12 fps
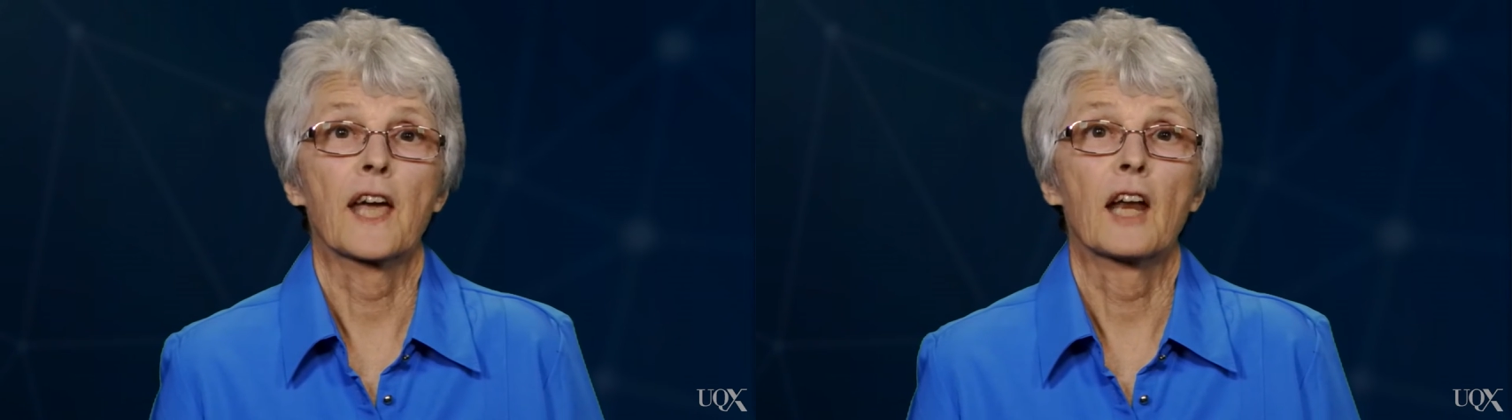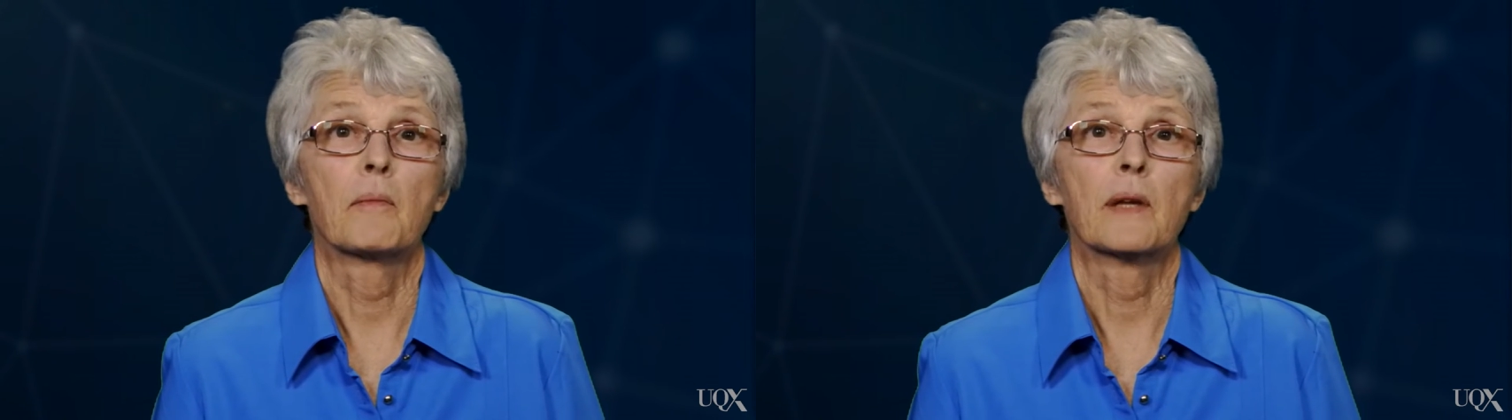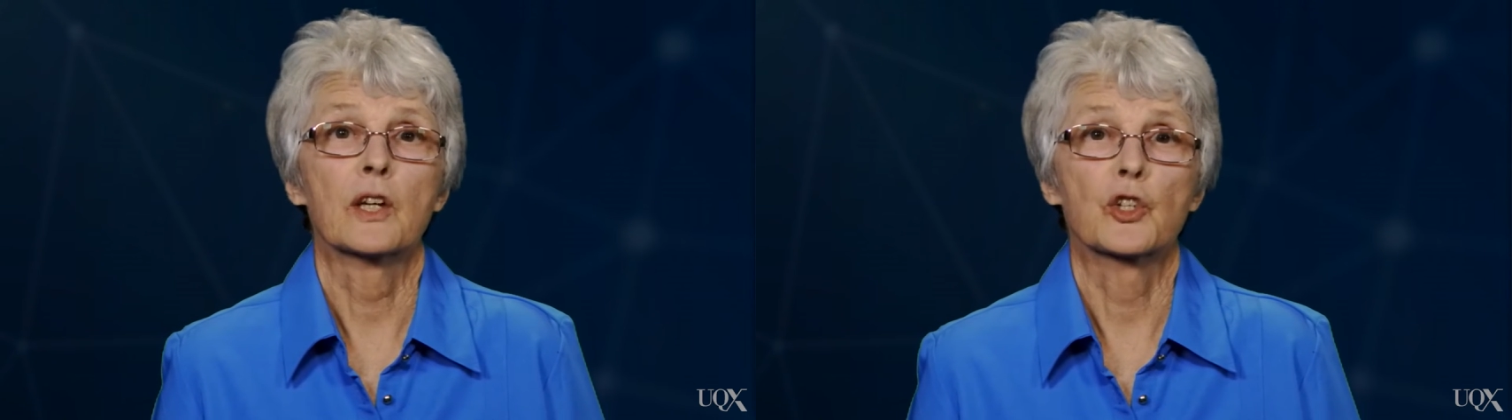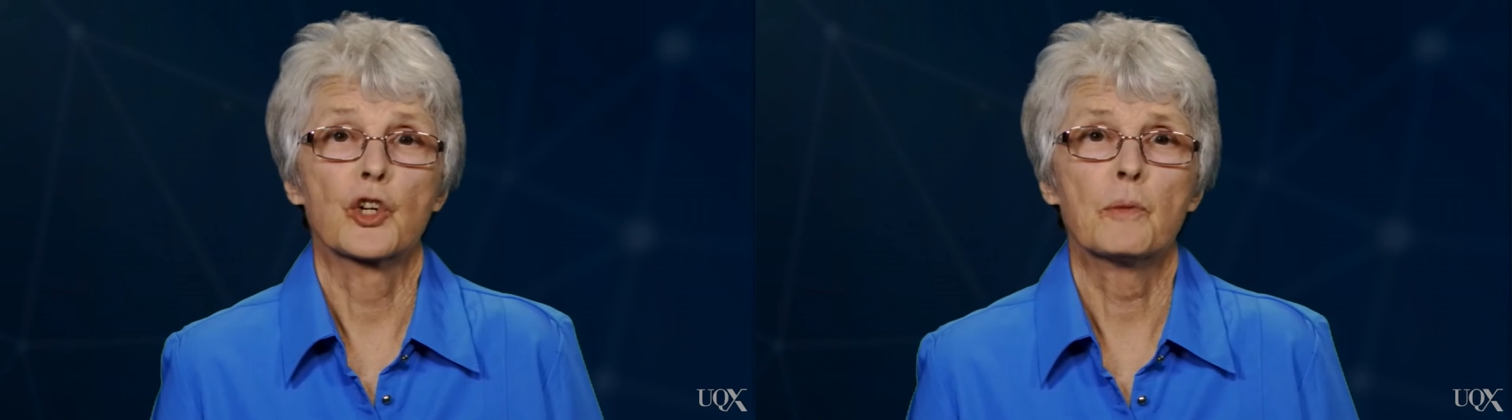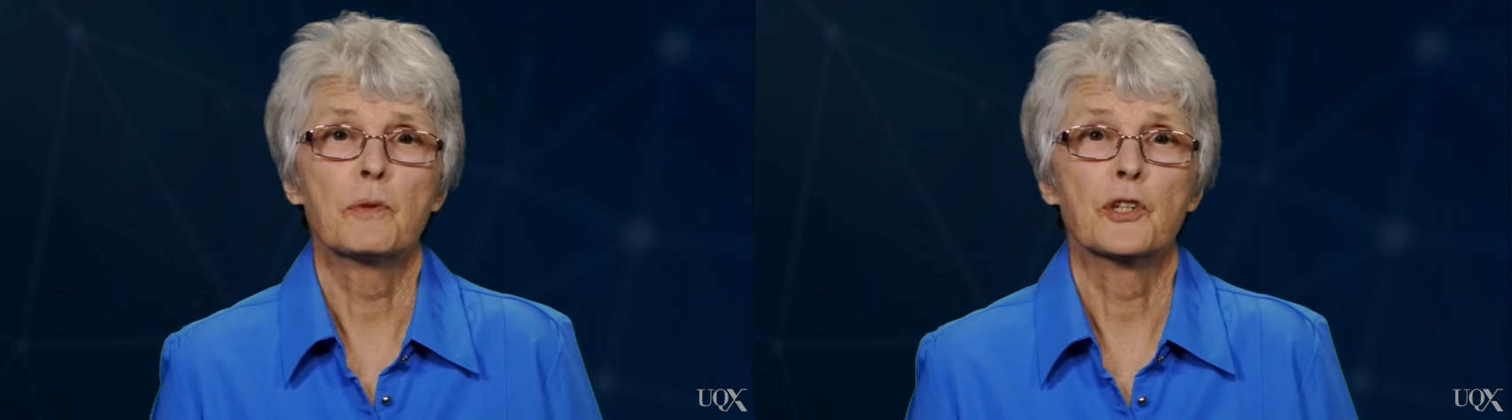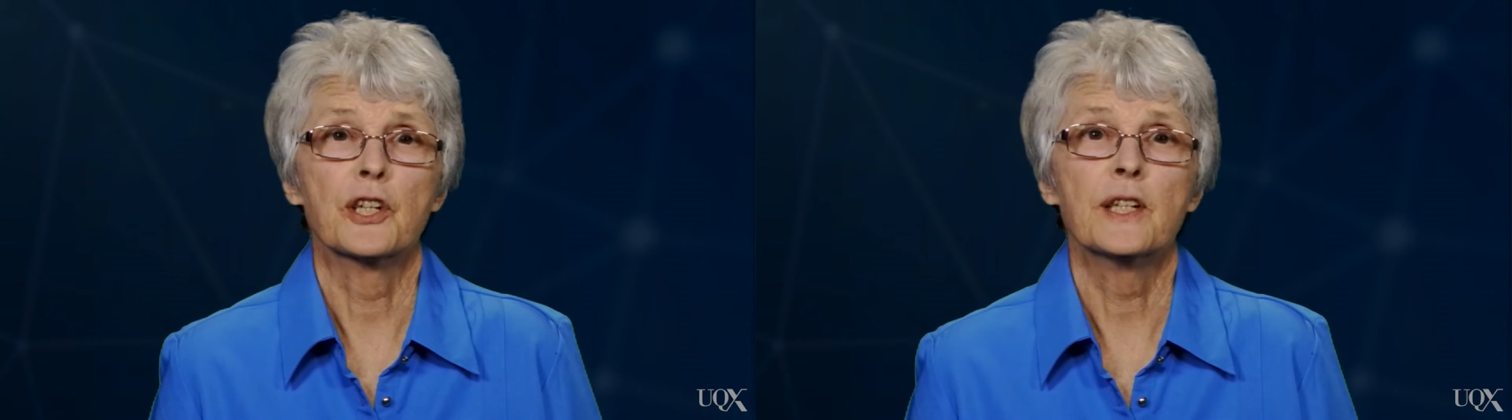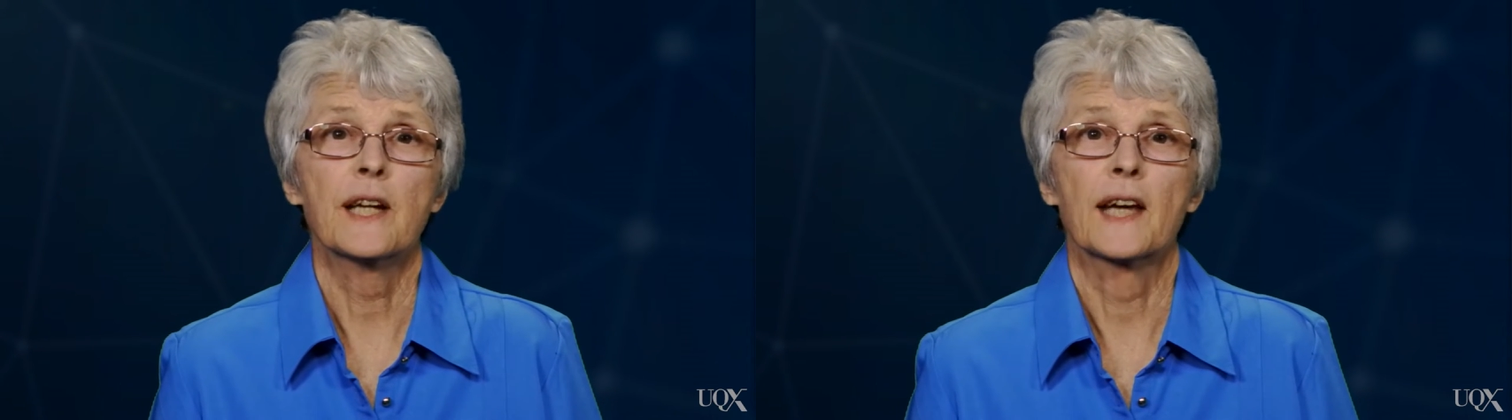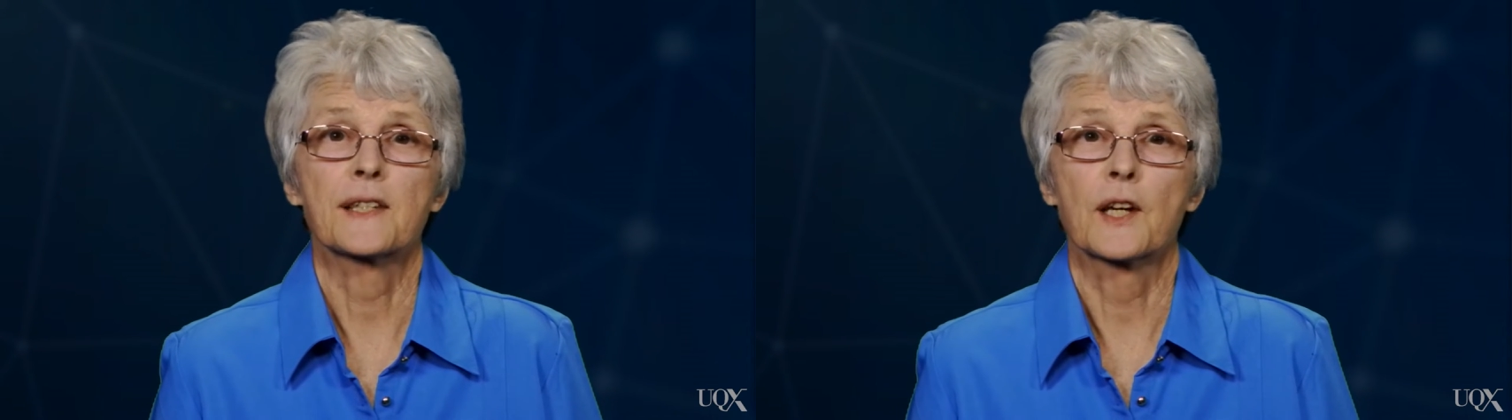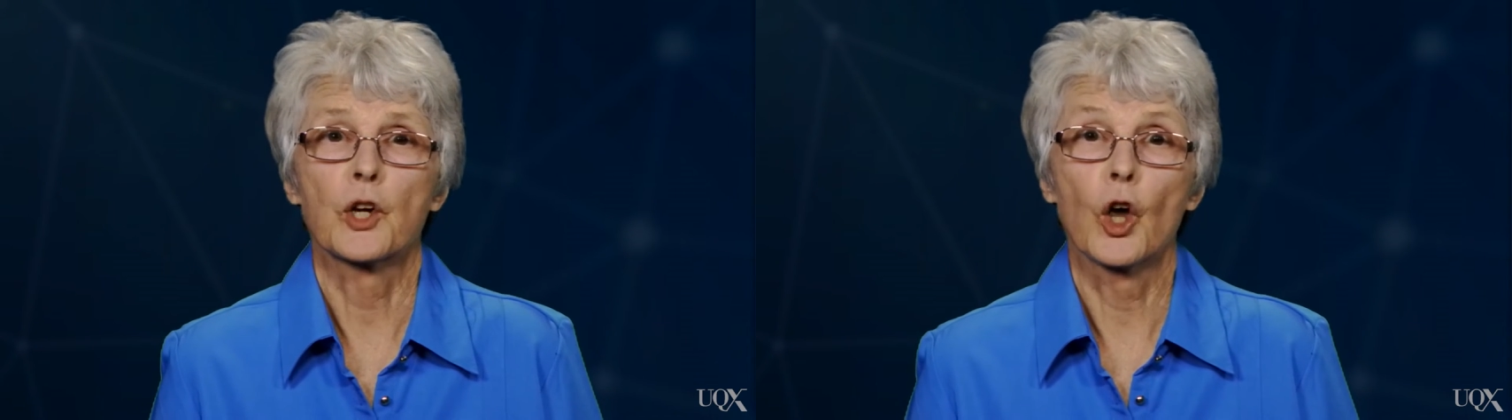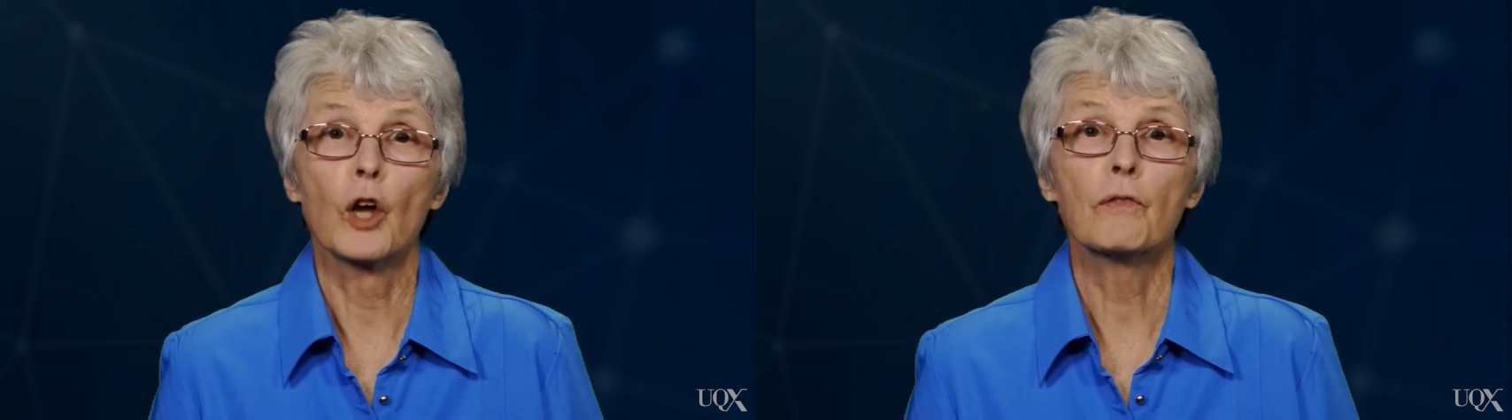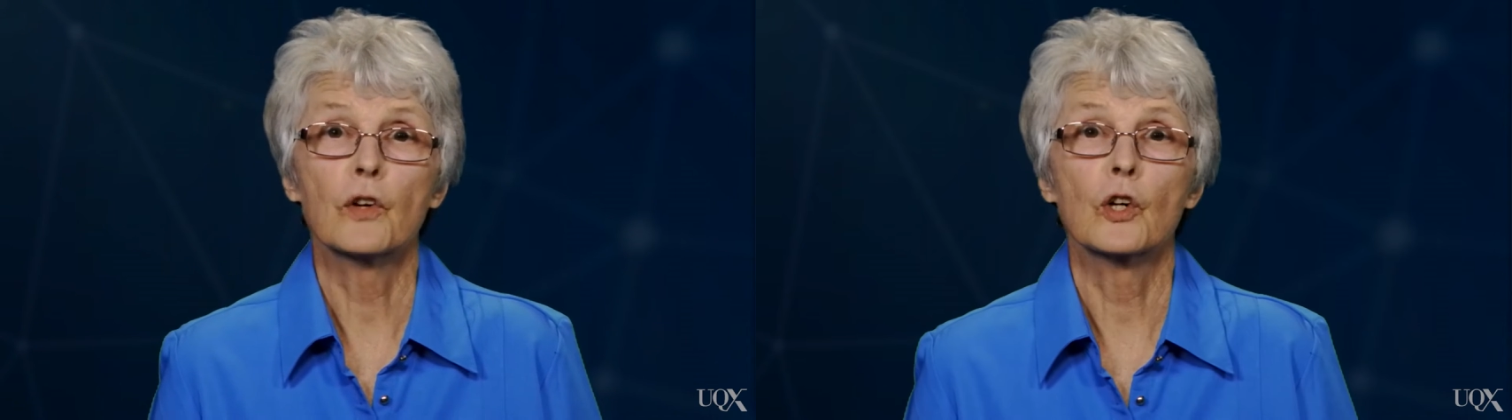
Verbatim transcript: can be interpreted as a non